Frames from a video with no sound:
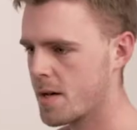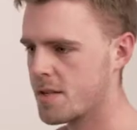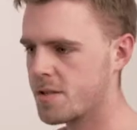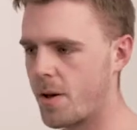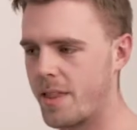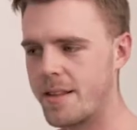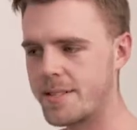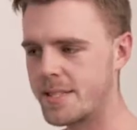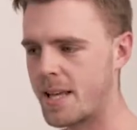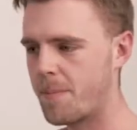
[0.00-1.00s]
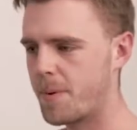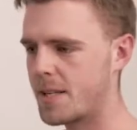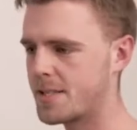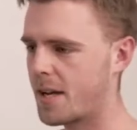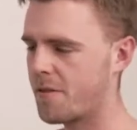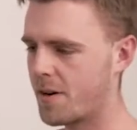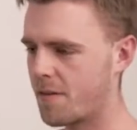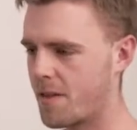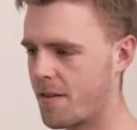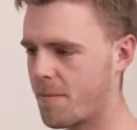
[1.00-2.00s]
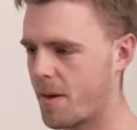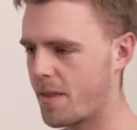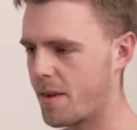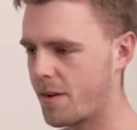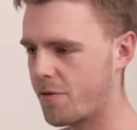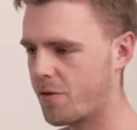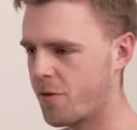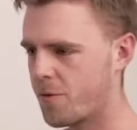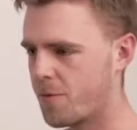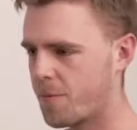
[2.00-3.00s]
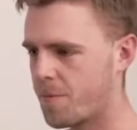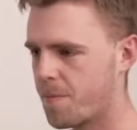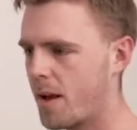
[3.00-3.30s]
So in this example, let's get rid of this method introduce.